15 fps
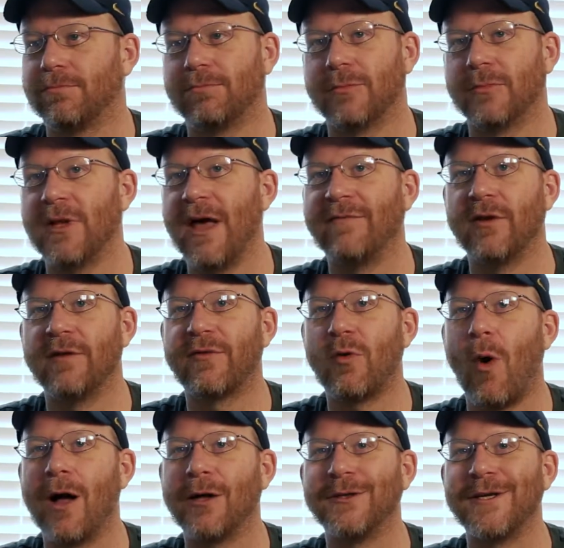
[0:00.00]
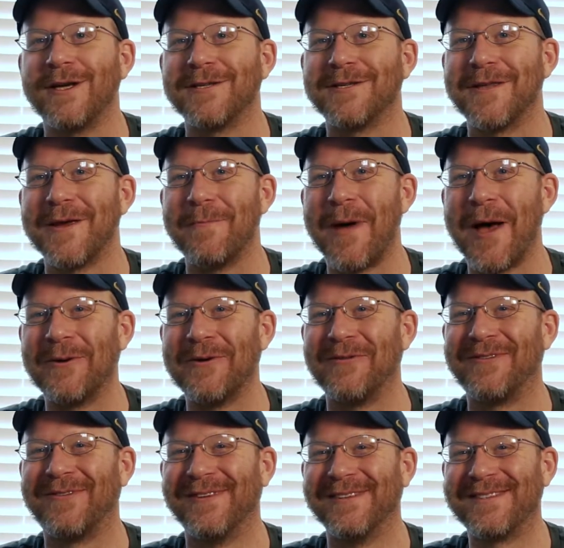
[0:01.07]
level of quality is the amount
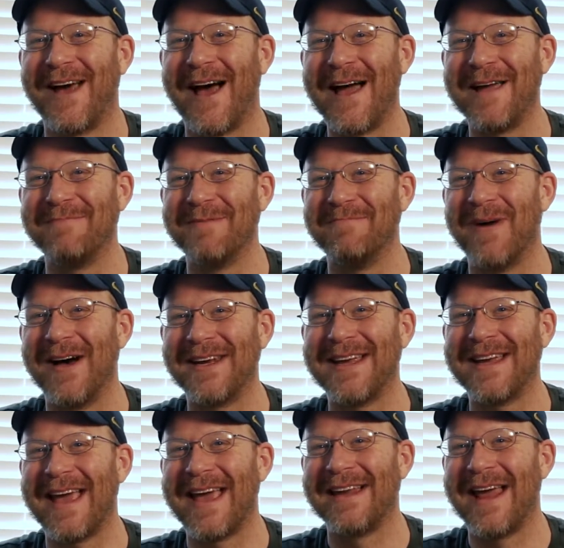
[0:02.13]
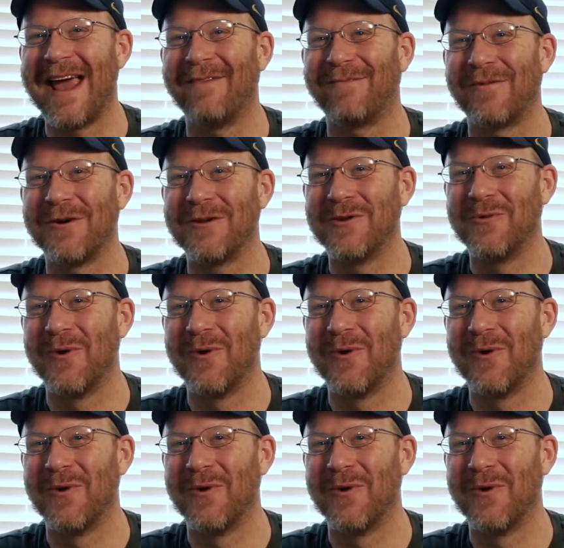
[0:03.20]
of time and money and effort you